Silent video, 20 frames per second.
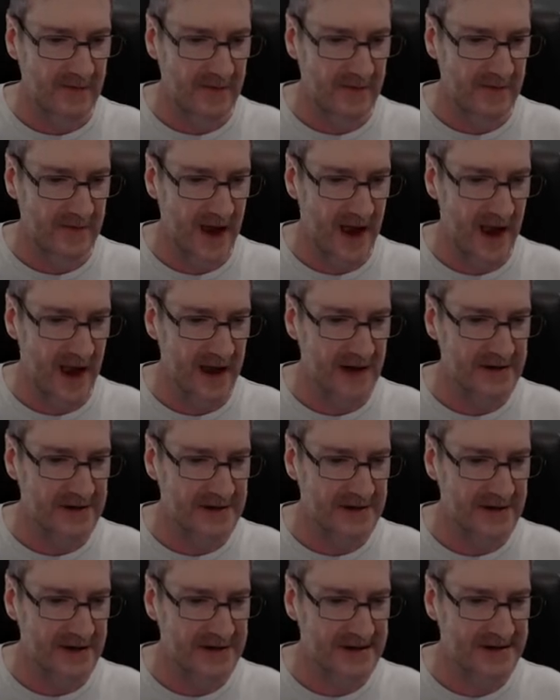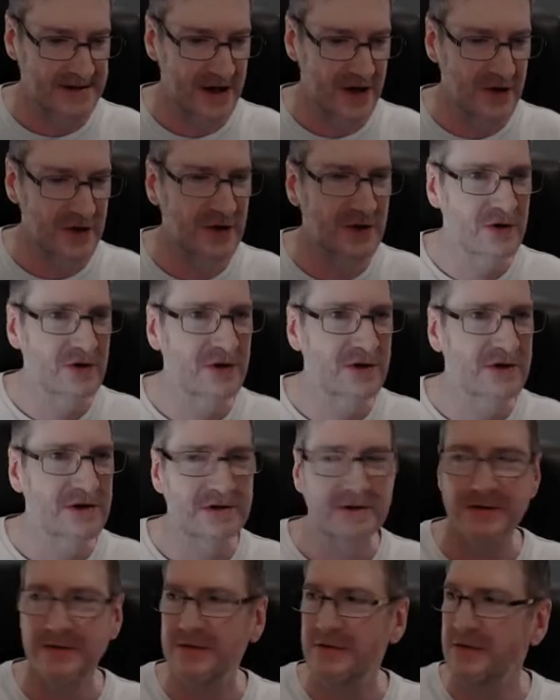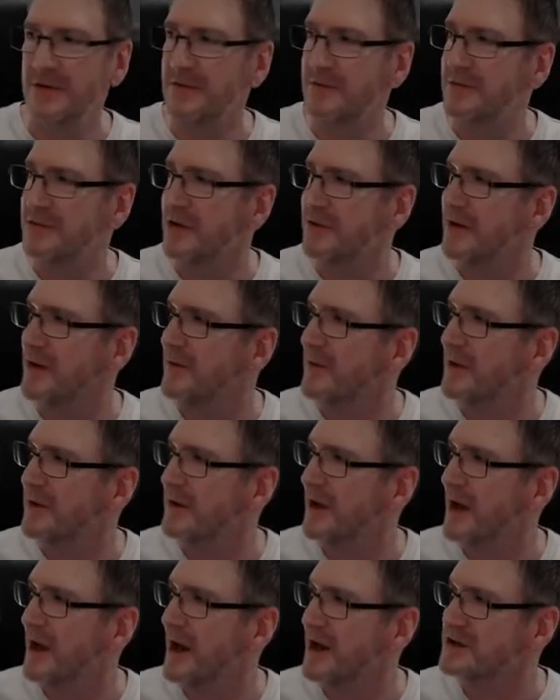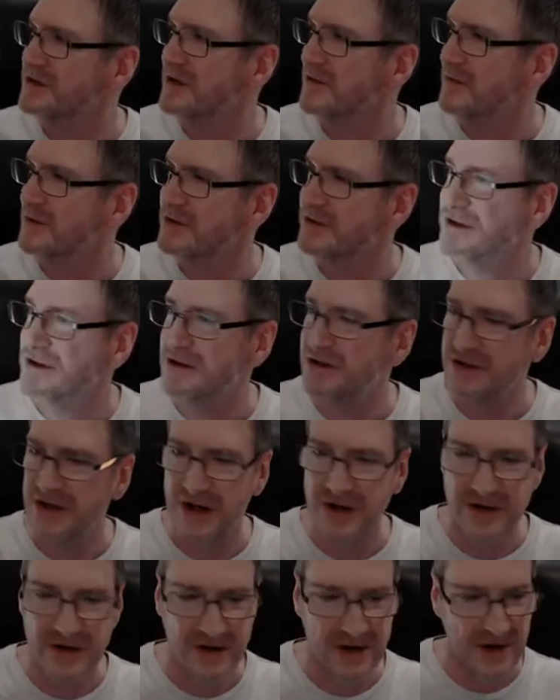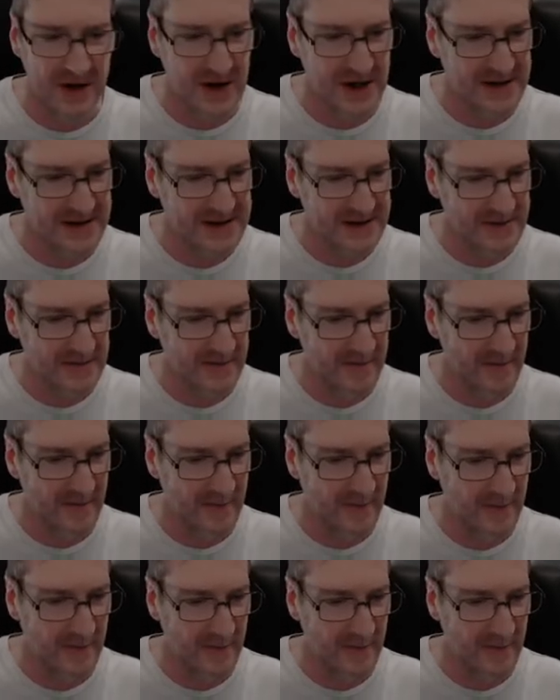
In fact, it's so good, oh, not that one, I actually want to show you guys